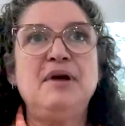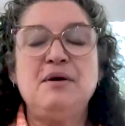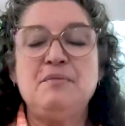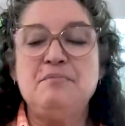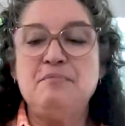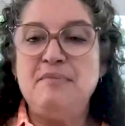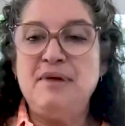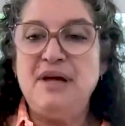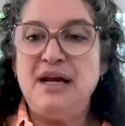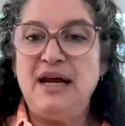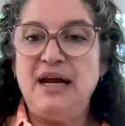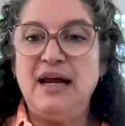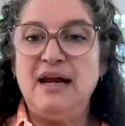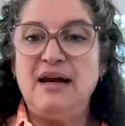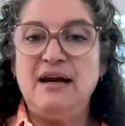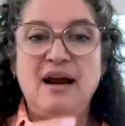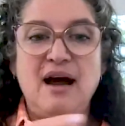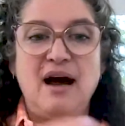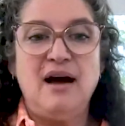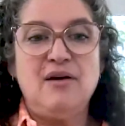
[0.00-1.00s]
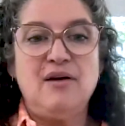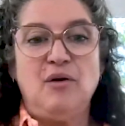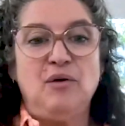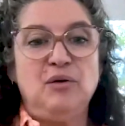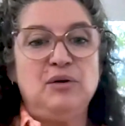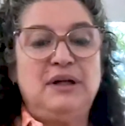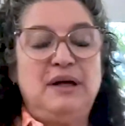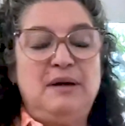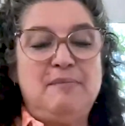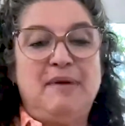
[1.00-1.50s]
committing not
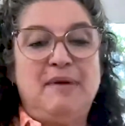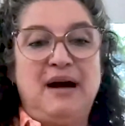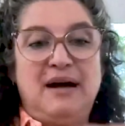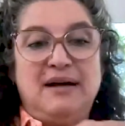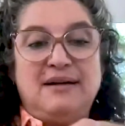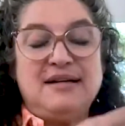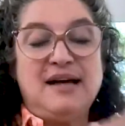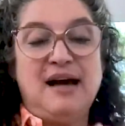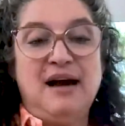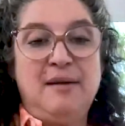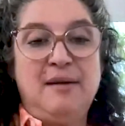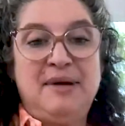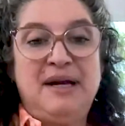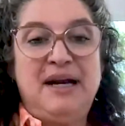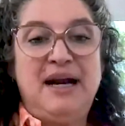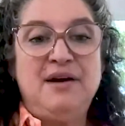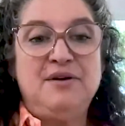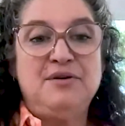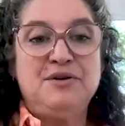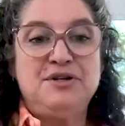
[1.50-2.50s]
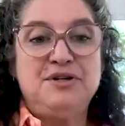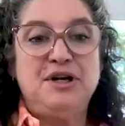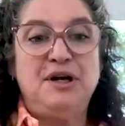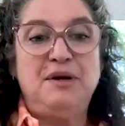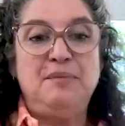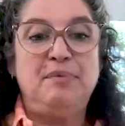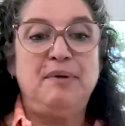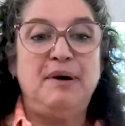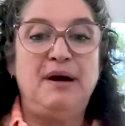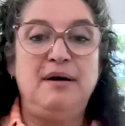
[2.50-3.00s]
only my time and energy,
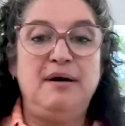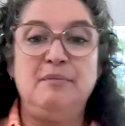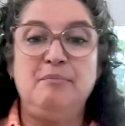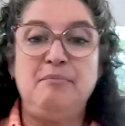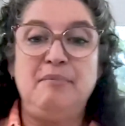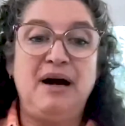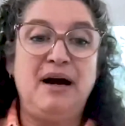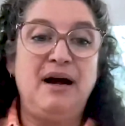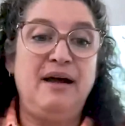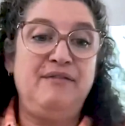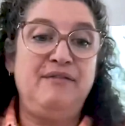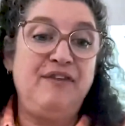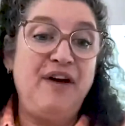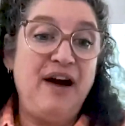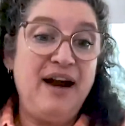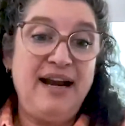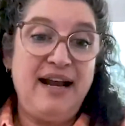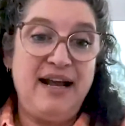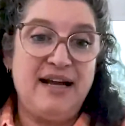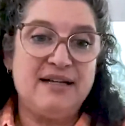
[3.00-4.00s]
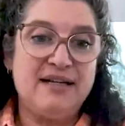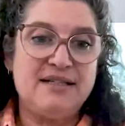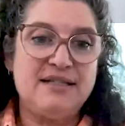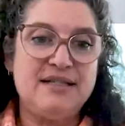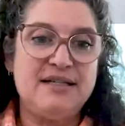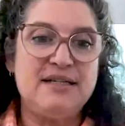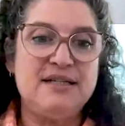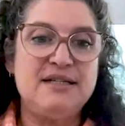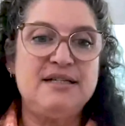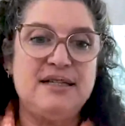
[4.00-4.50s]
but my
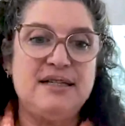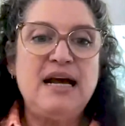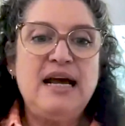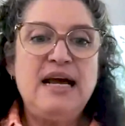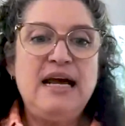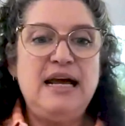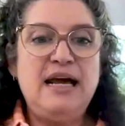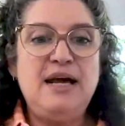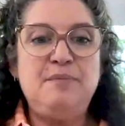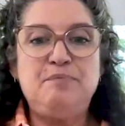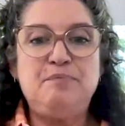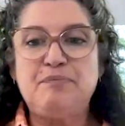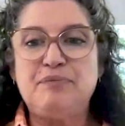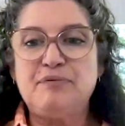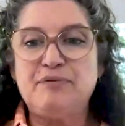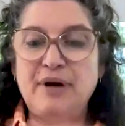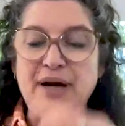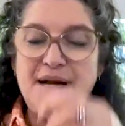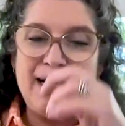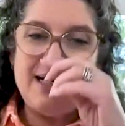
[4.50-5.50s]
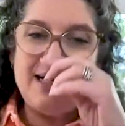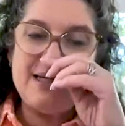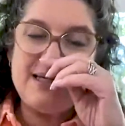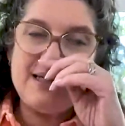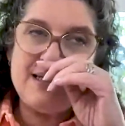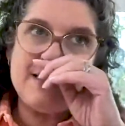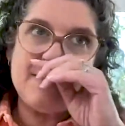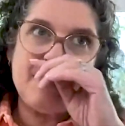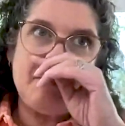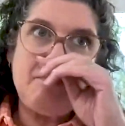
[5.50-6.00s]
finances, it
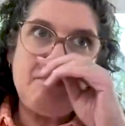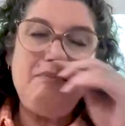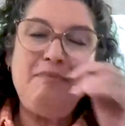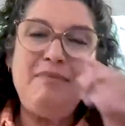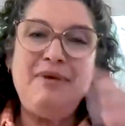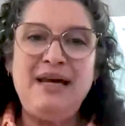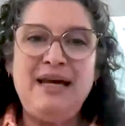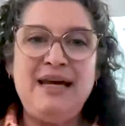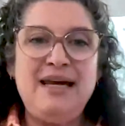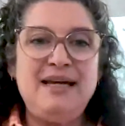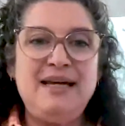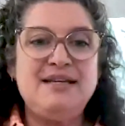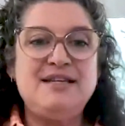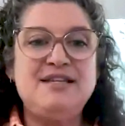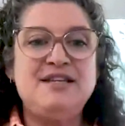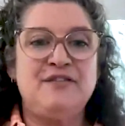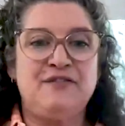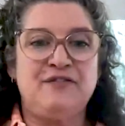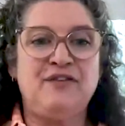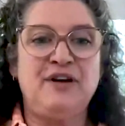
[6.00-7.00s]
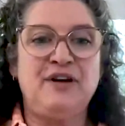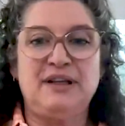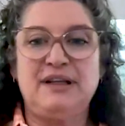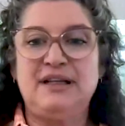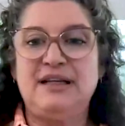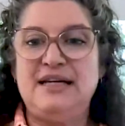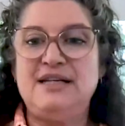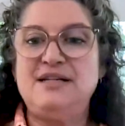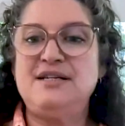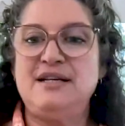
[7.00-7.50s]
brings me
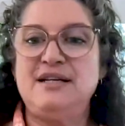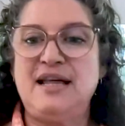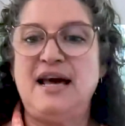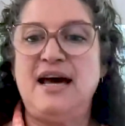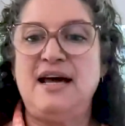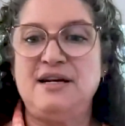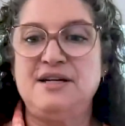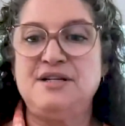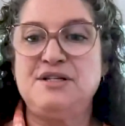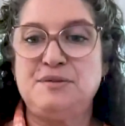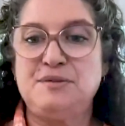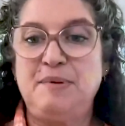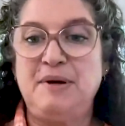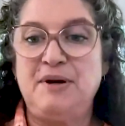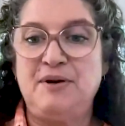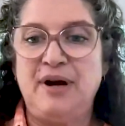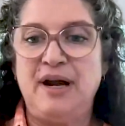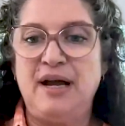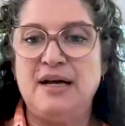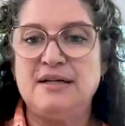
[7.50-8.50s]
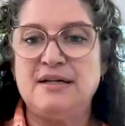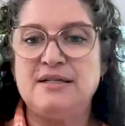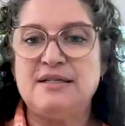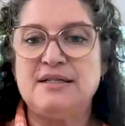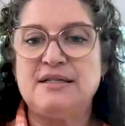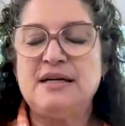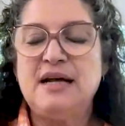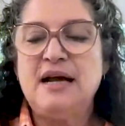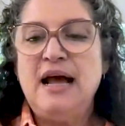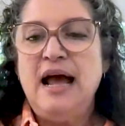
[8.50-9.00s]
differently to that
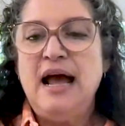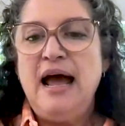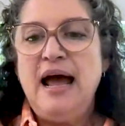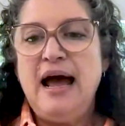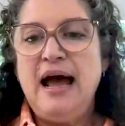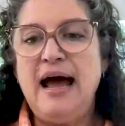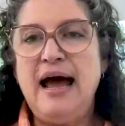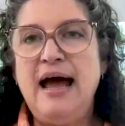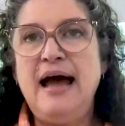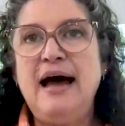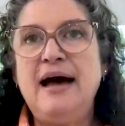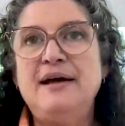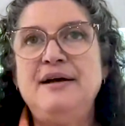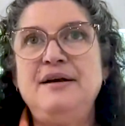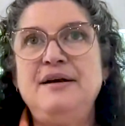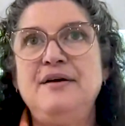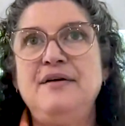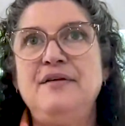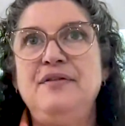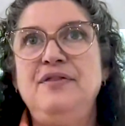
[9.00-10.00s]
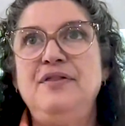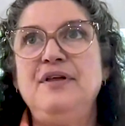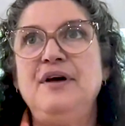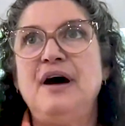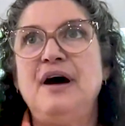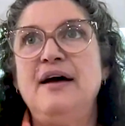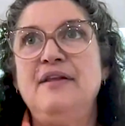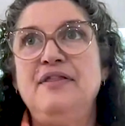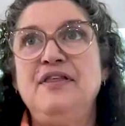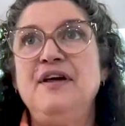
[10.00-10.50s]
experience. And
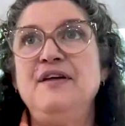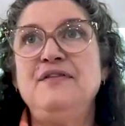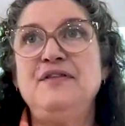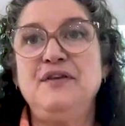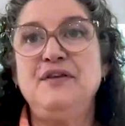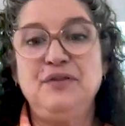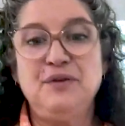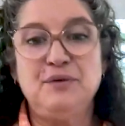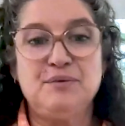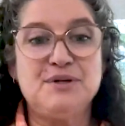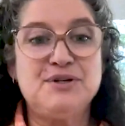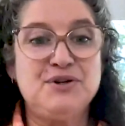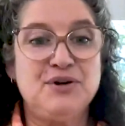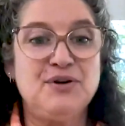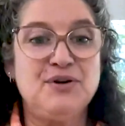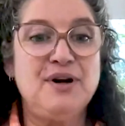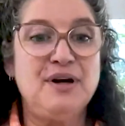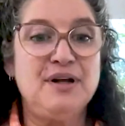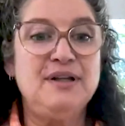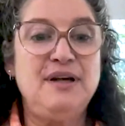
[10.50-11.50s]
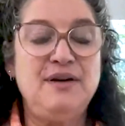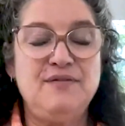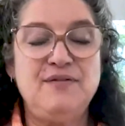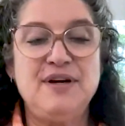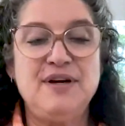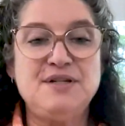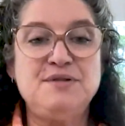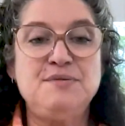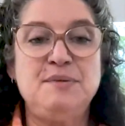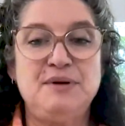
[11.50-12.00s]
I think that the return on the
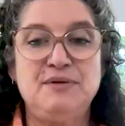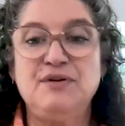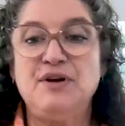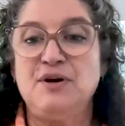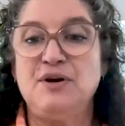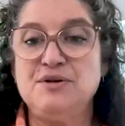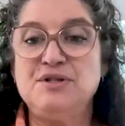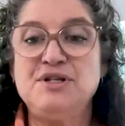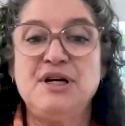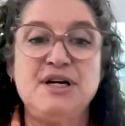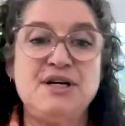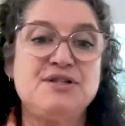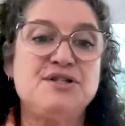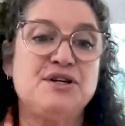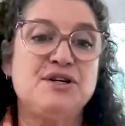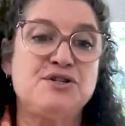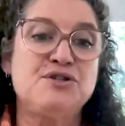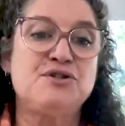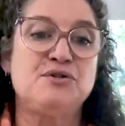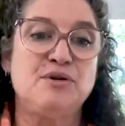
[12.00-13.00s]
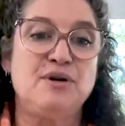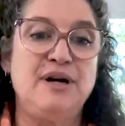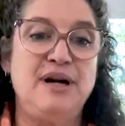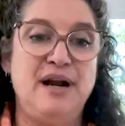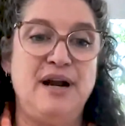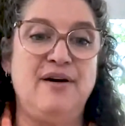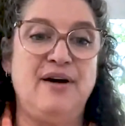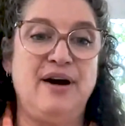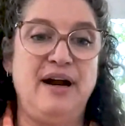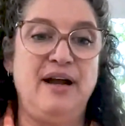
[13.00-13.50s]
investment of coaching is
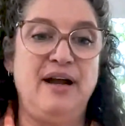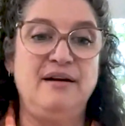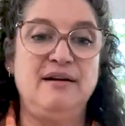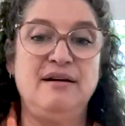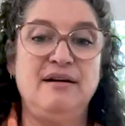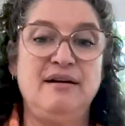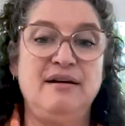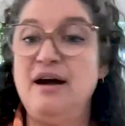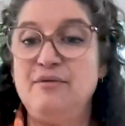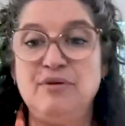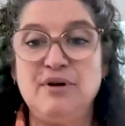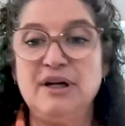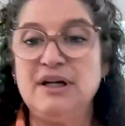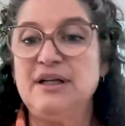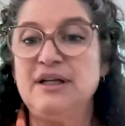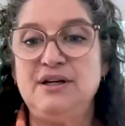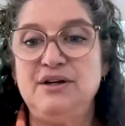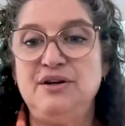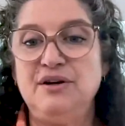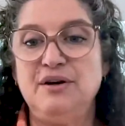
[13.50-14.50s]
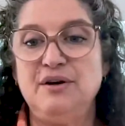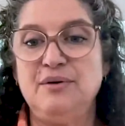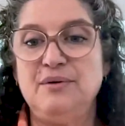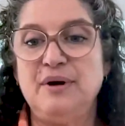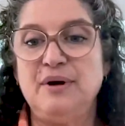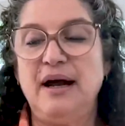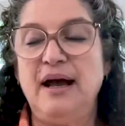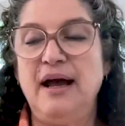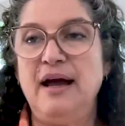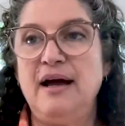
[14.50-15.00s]
extraordinary. I really
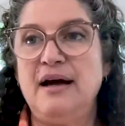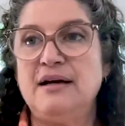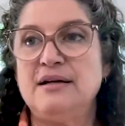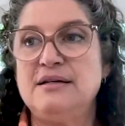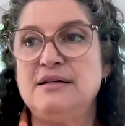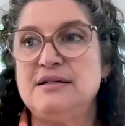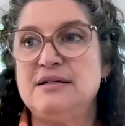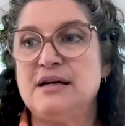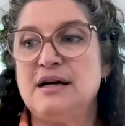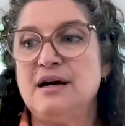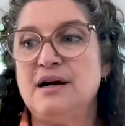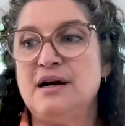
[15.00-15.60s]
do. And,